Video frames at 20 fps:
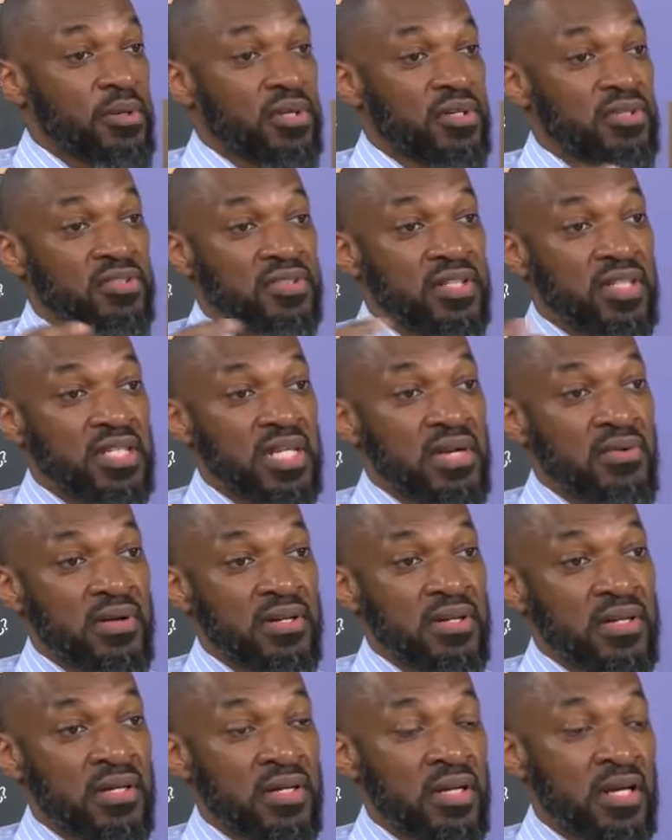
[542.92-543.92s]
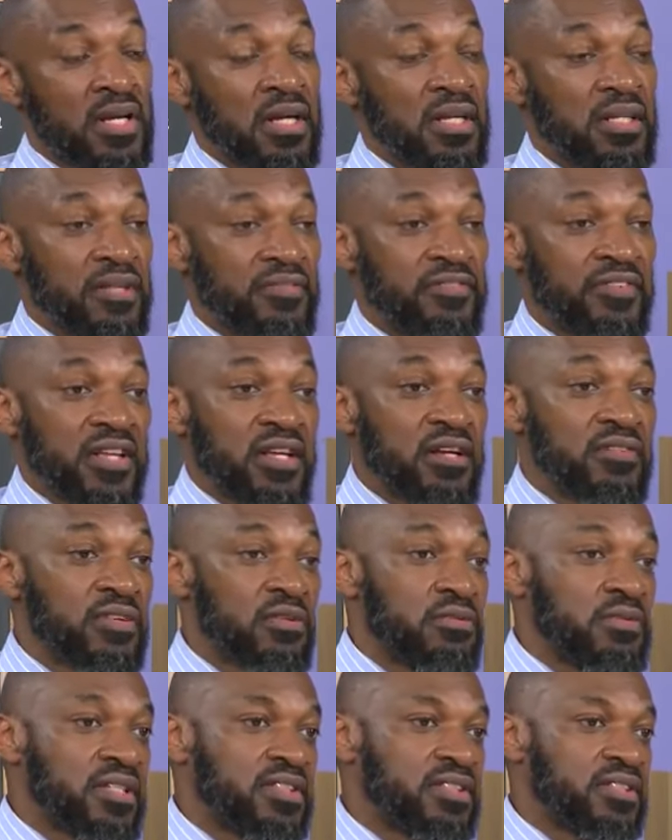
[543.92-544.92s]
because they're there at the flick of
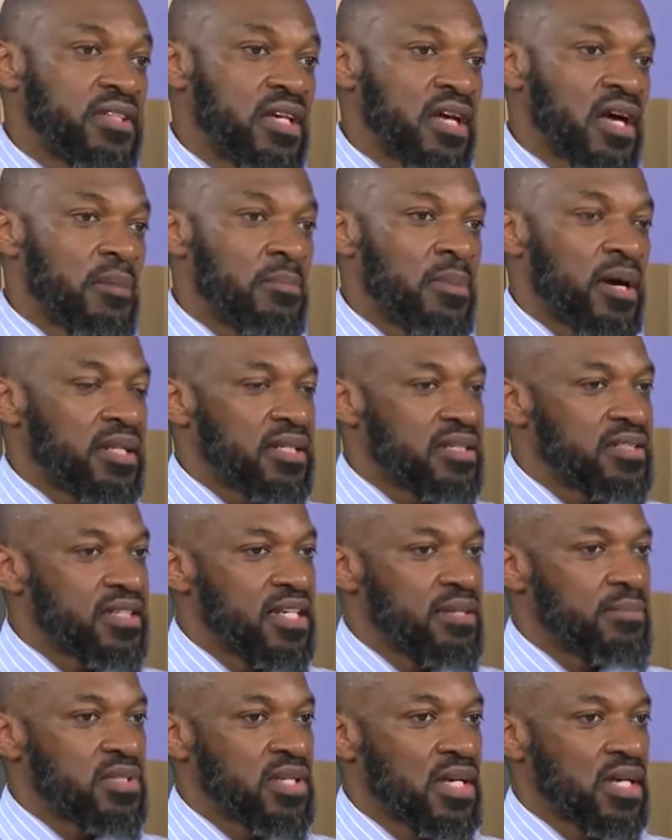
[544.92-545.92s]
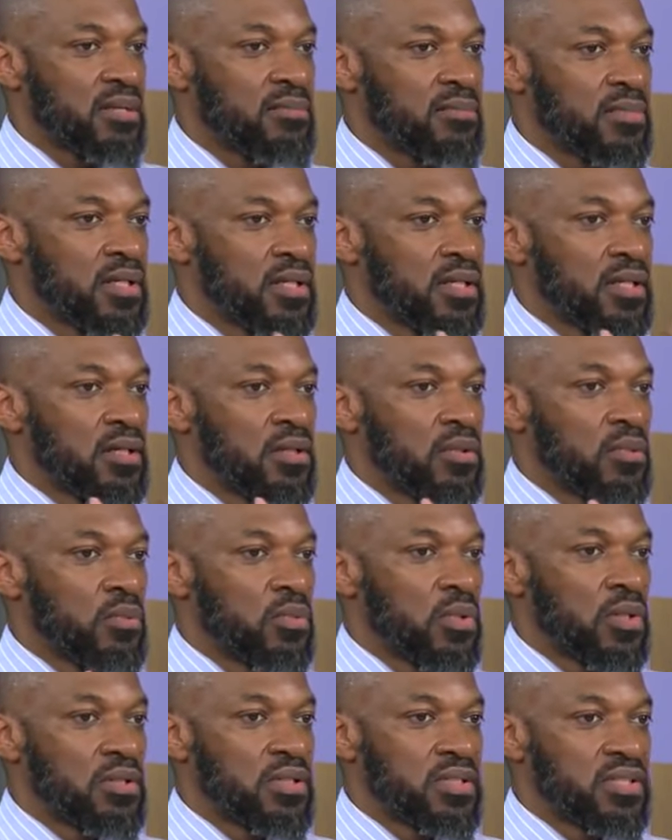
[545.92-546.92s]
a wrist. But at the same time,
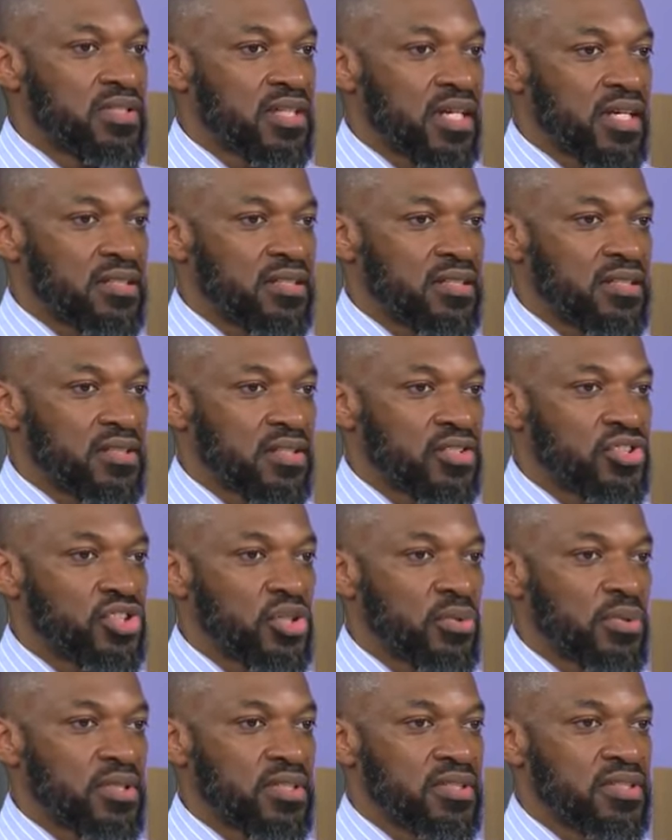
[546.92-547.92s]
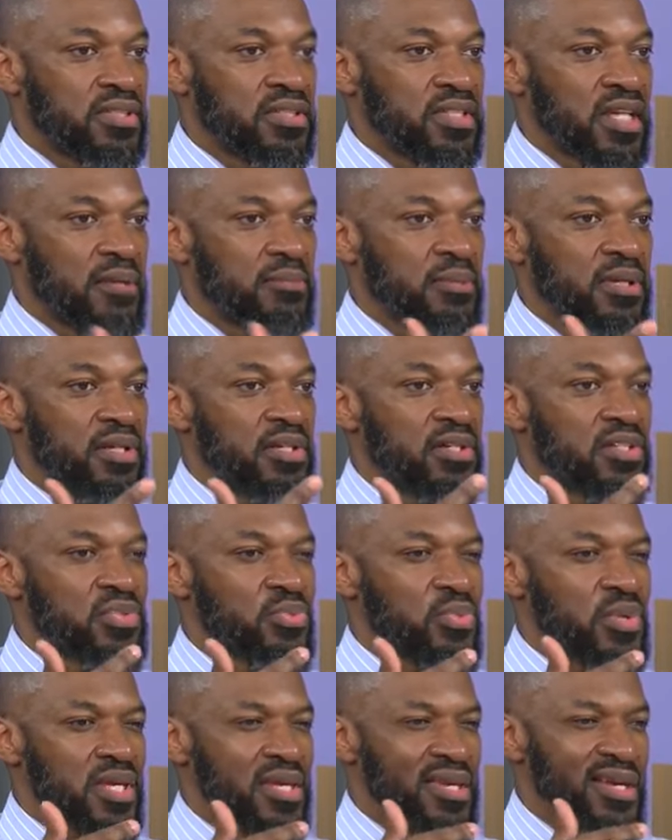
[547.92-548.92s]
what the scientists are showing us is that because
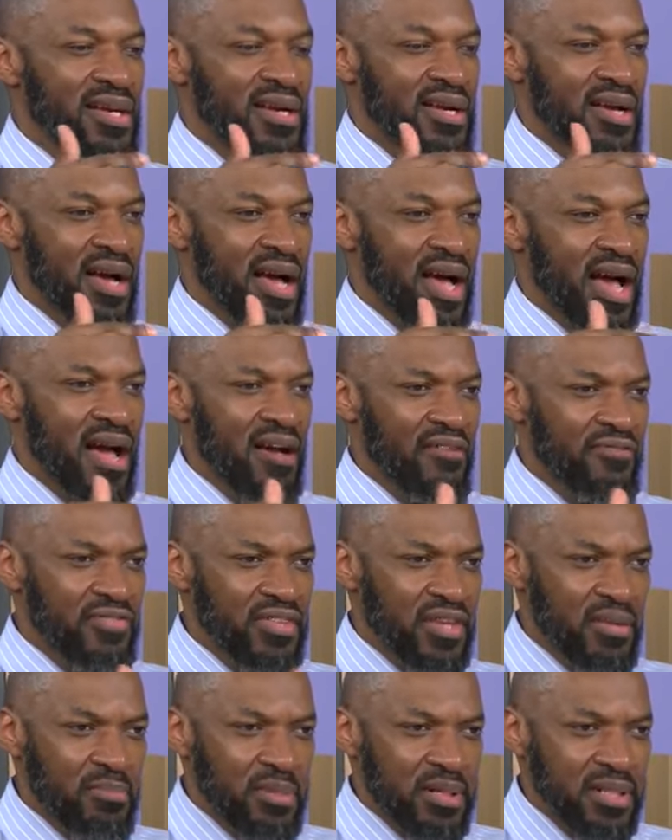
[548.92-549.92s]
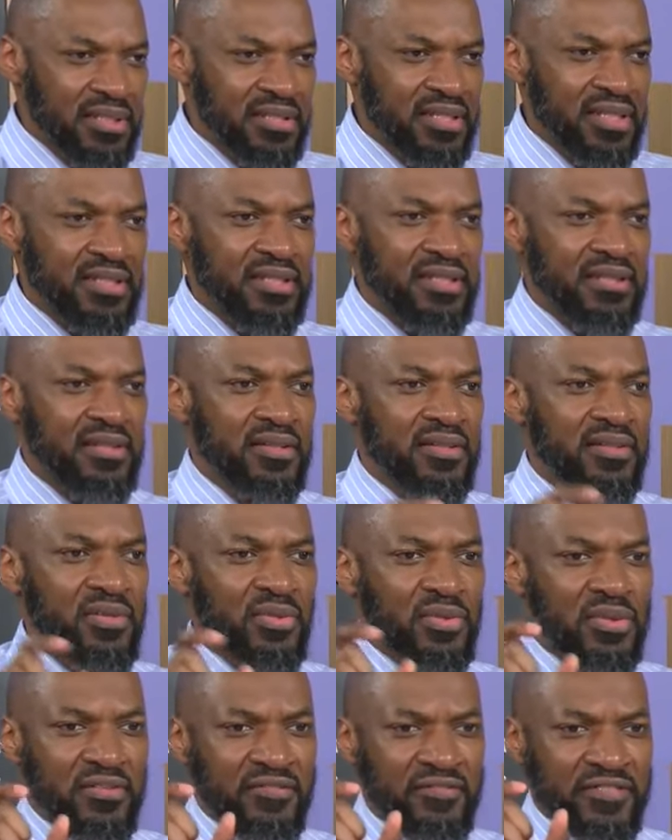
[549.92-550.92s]
we have the ability
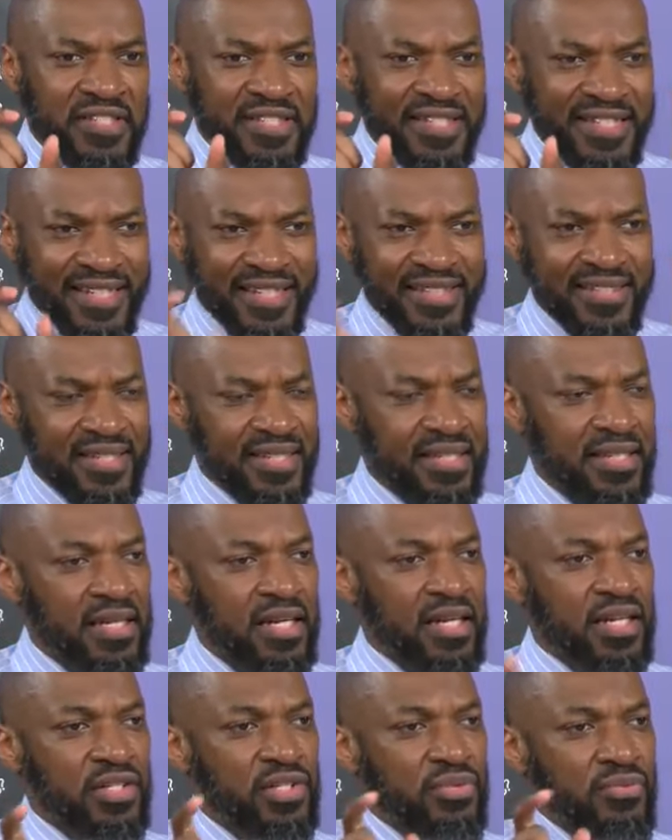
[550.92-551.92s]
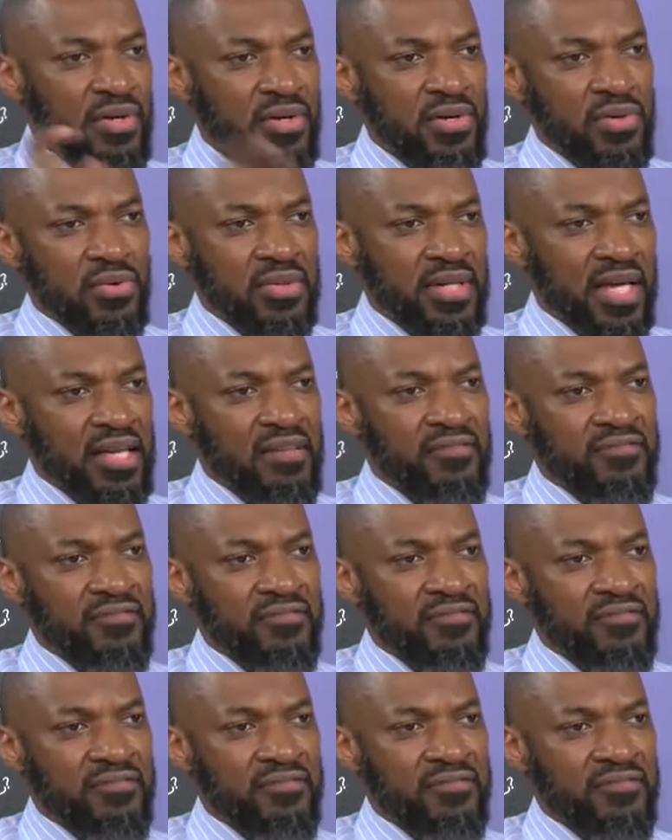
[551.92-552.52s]
or the facility to recall that